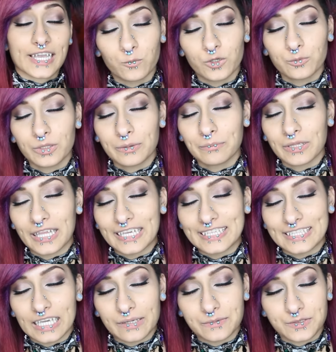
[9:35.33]
I will be
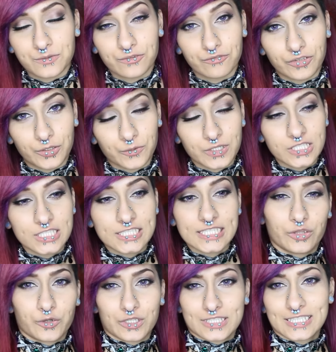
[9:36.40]
playing games with viewers,
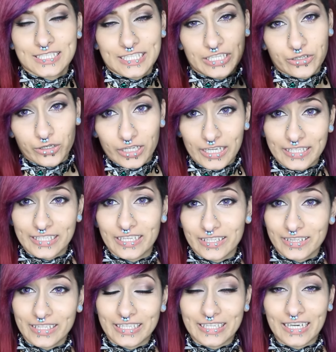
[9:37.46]
whether it's League or
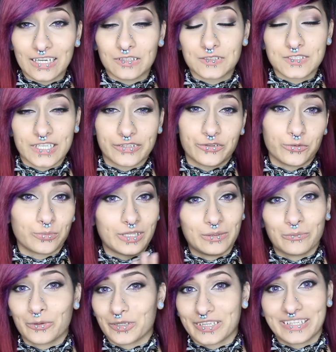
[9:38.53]
anything else. I do play
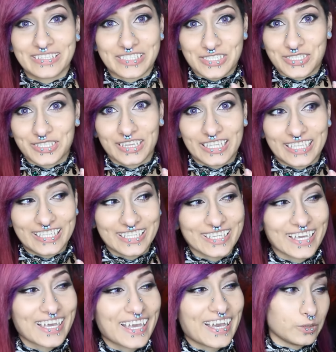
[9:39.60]
more than just League.